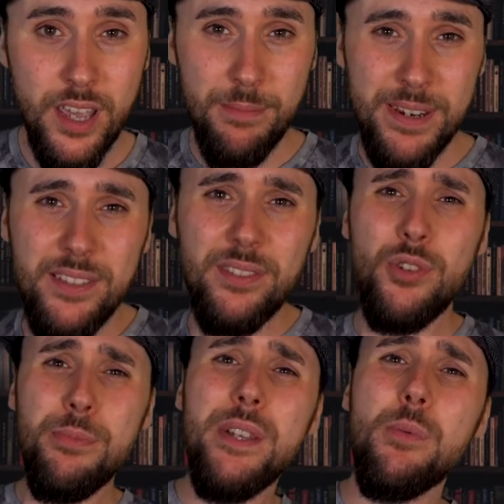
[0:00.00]
but in
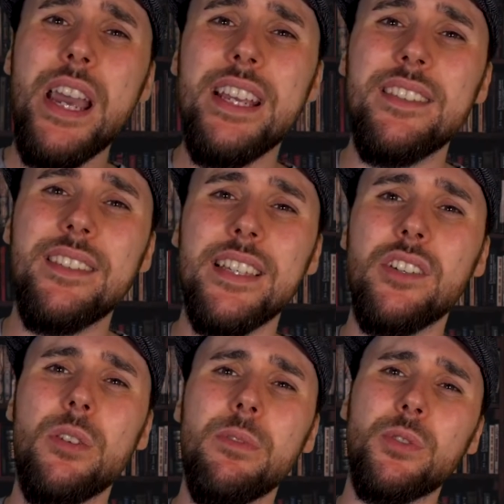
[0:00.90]
too many ways does it
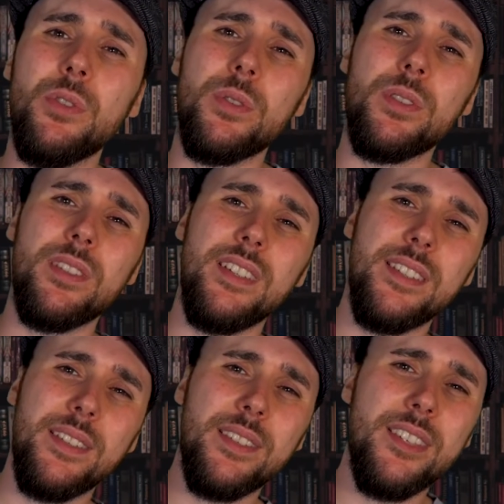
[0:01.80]
come across
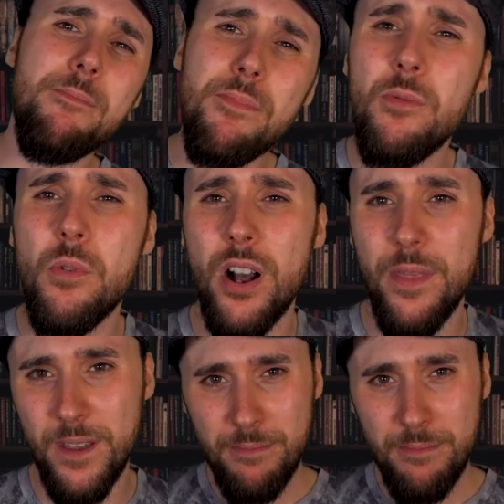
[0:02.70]
as a simple one.